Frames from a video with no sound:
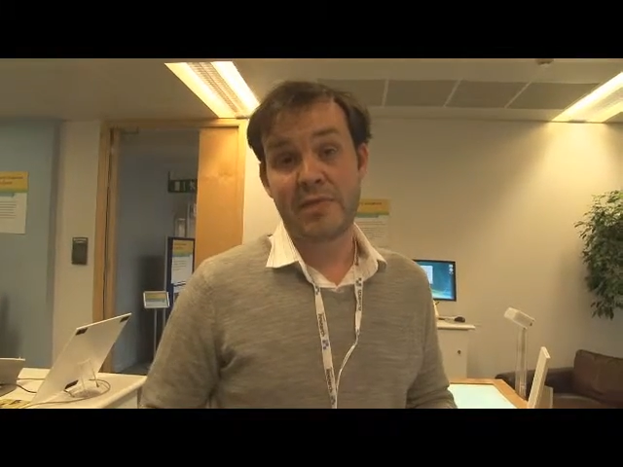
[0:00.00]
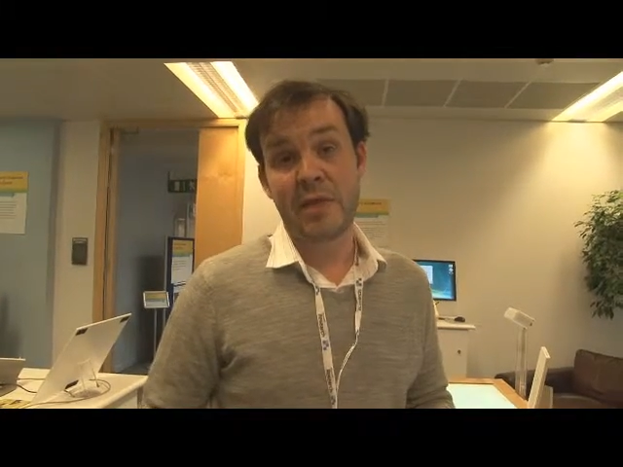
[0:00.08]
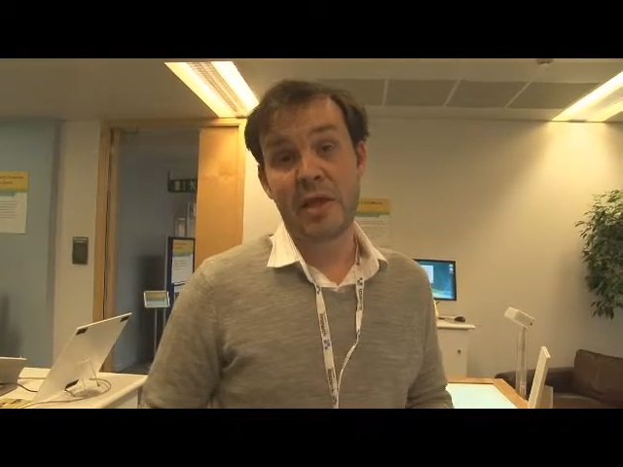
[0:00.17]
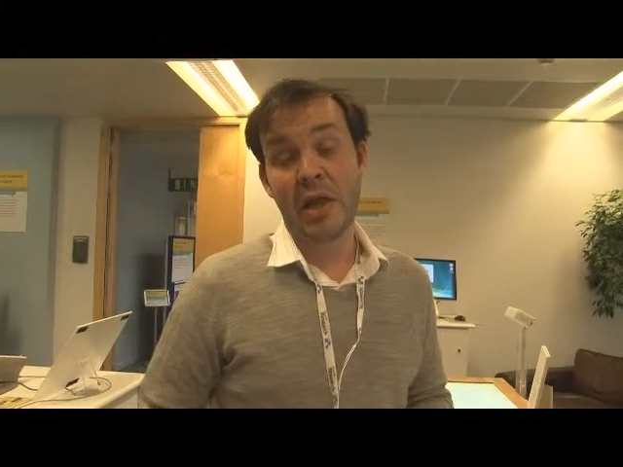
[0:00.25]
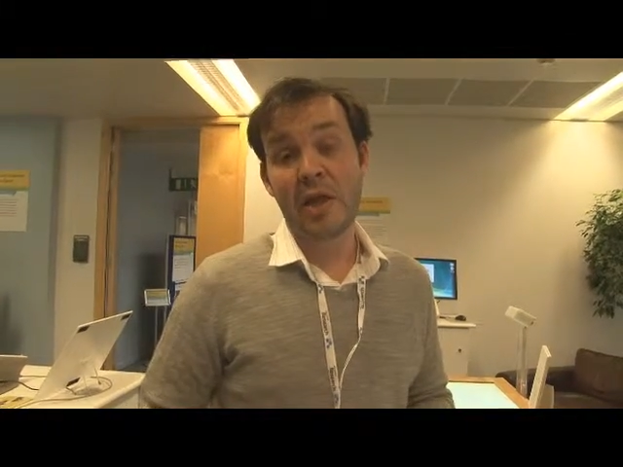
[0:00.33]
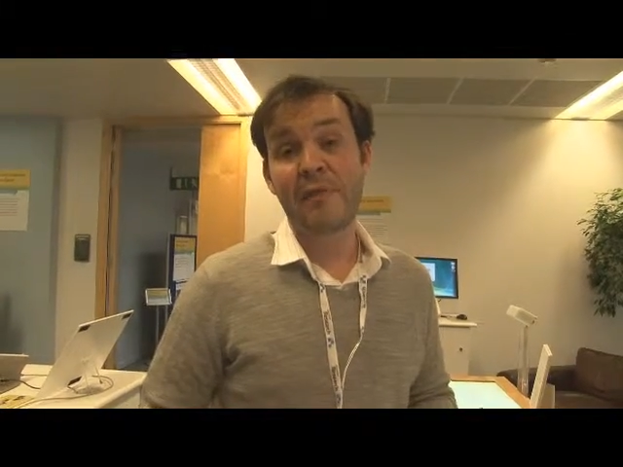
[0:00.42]
of
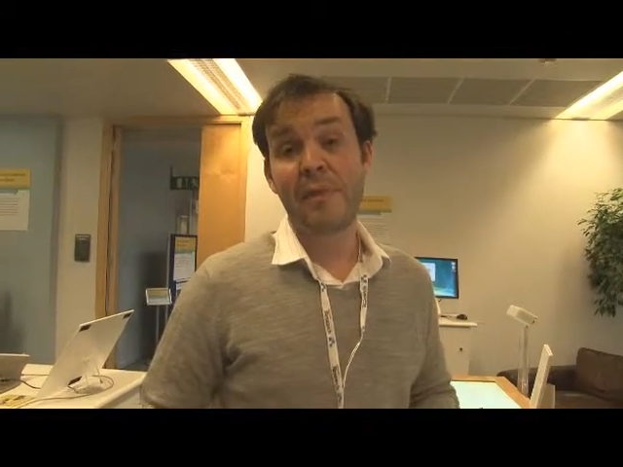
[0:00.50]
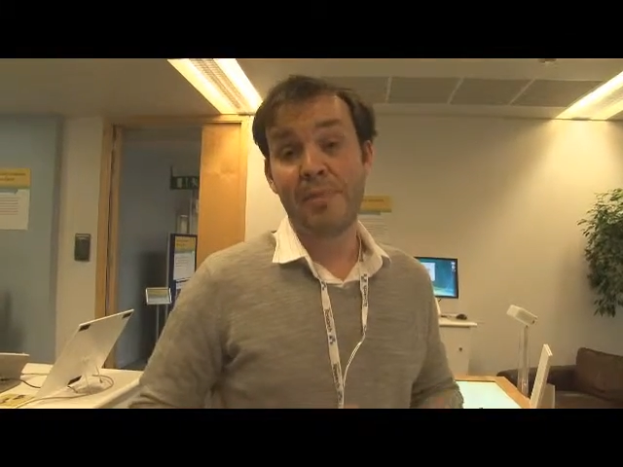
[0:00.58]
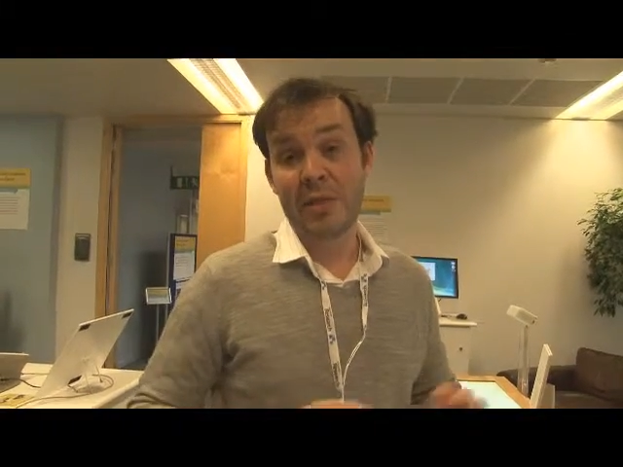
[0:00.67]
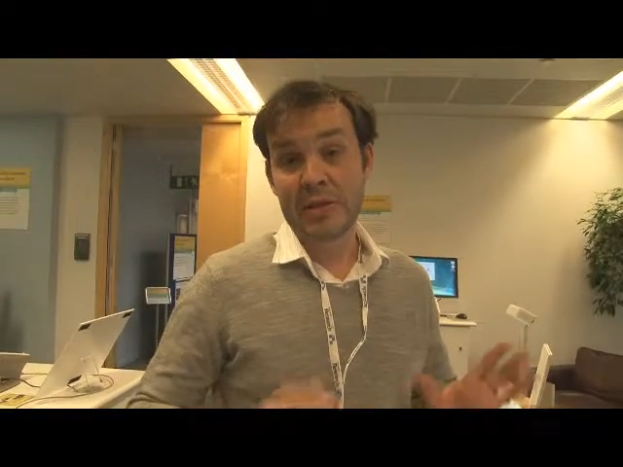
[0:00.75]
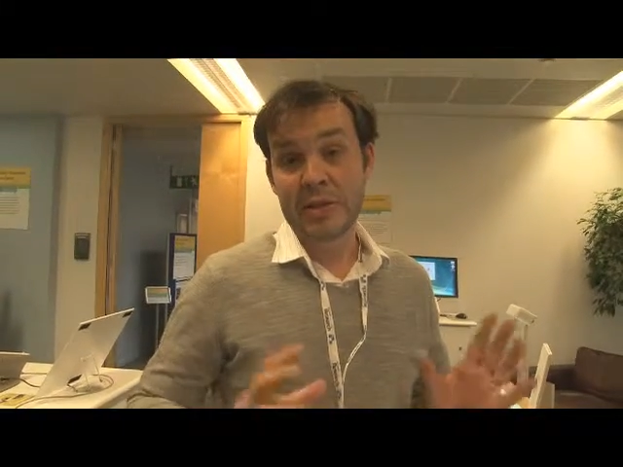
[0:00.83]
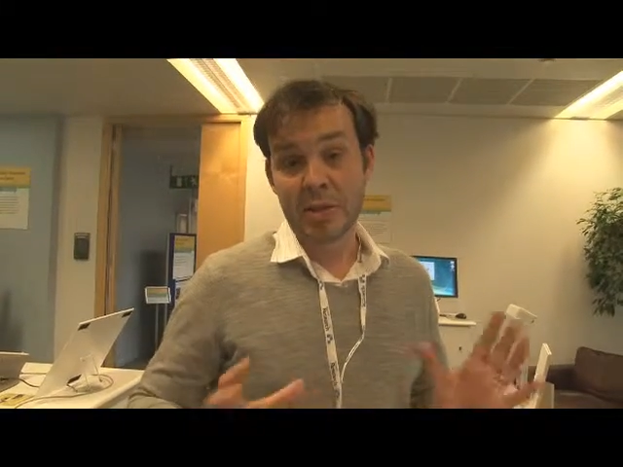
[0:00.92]
their life and
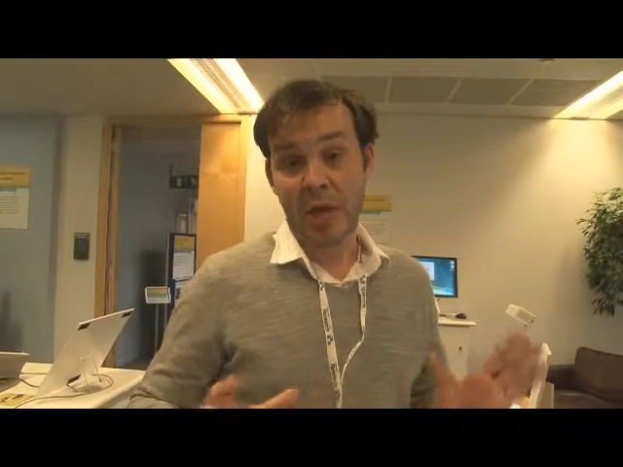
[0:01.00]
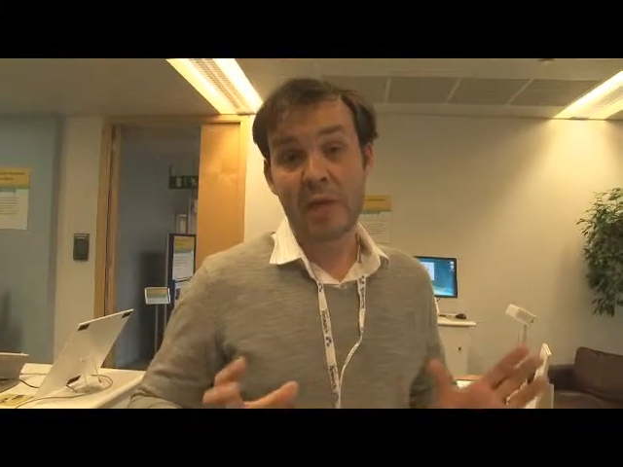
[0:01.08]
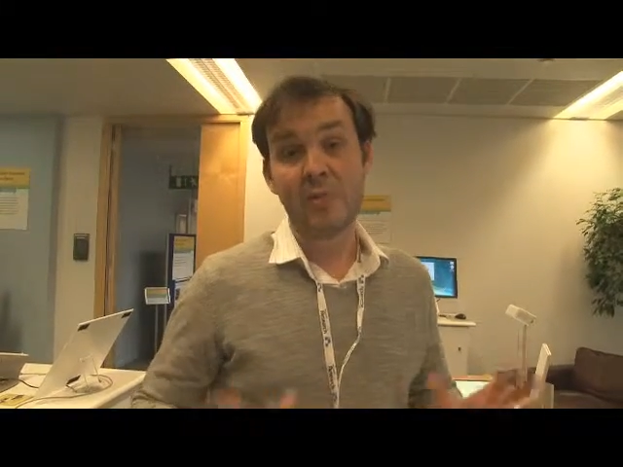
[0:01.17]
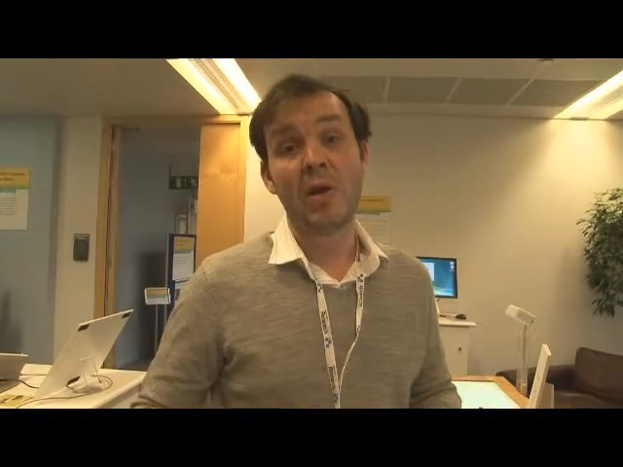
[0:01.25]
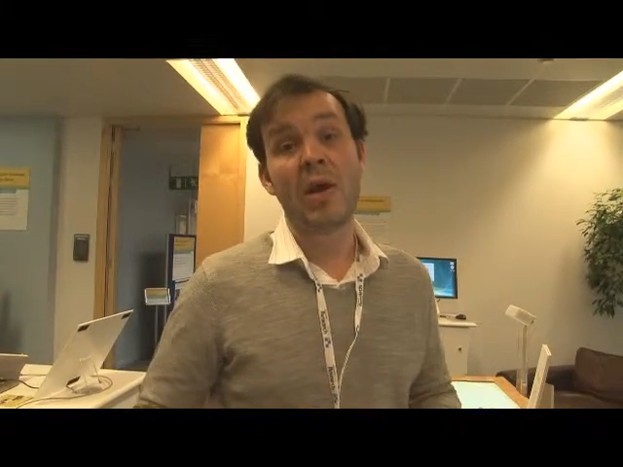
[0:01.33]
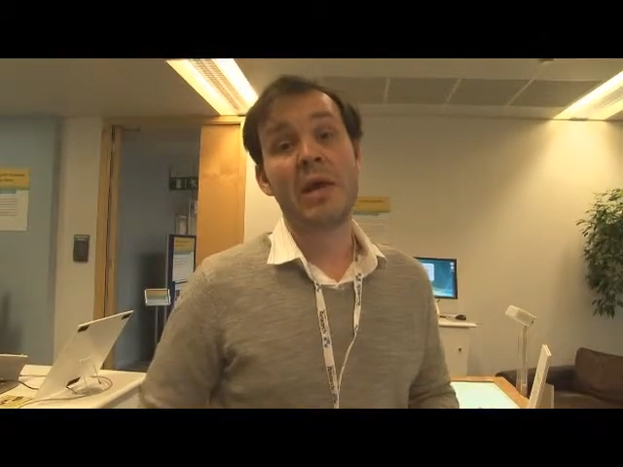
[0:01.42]
build a
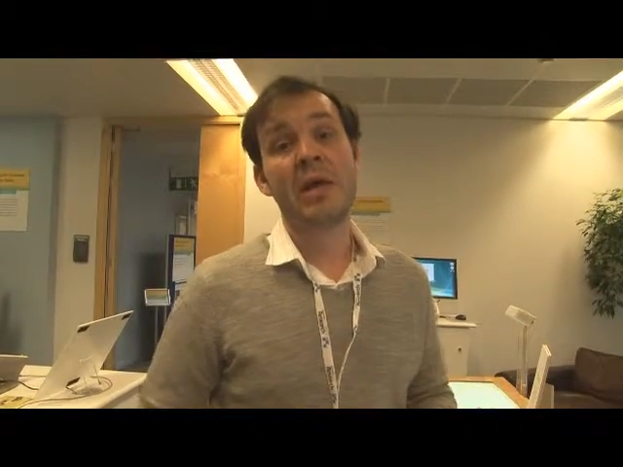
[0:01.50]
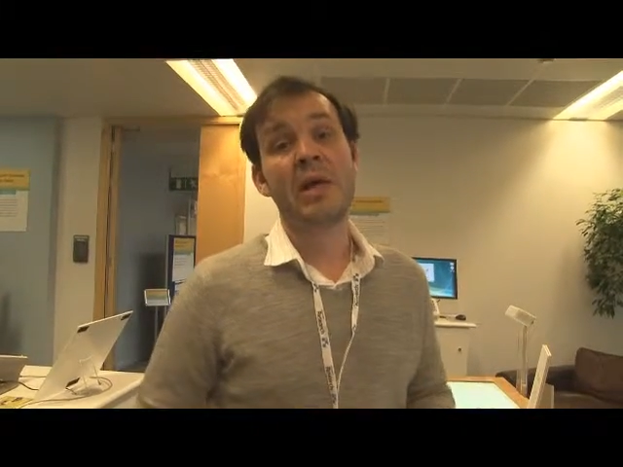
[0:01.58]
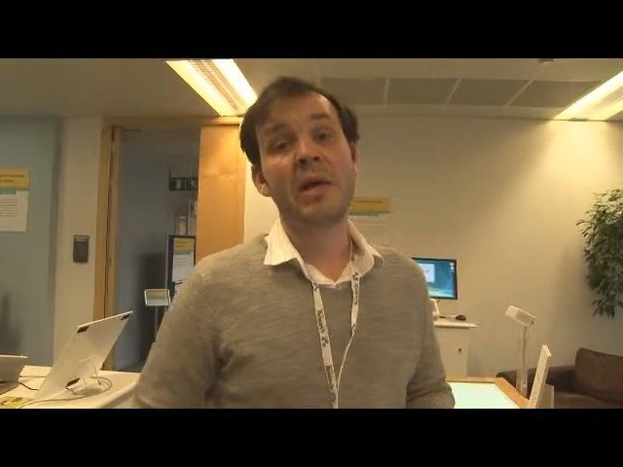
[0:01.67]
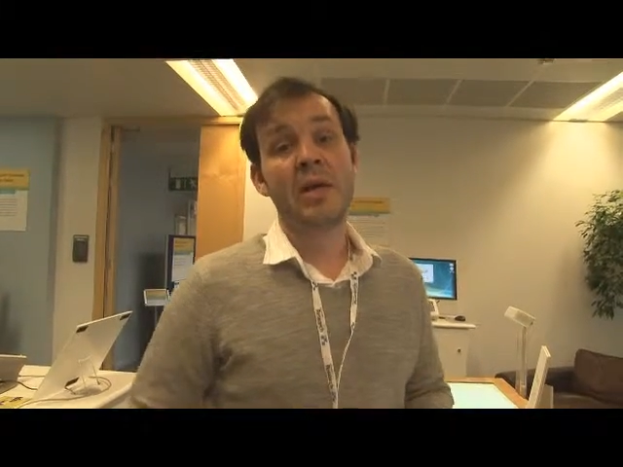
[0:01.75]
timeline,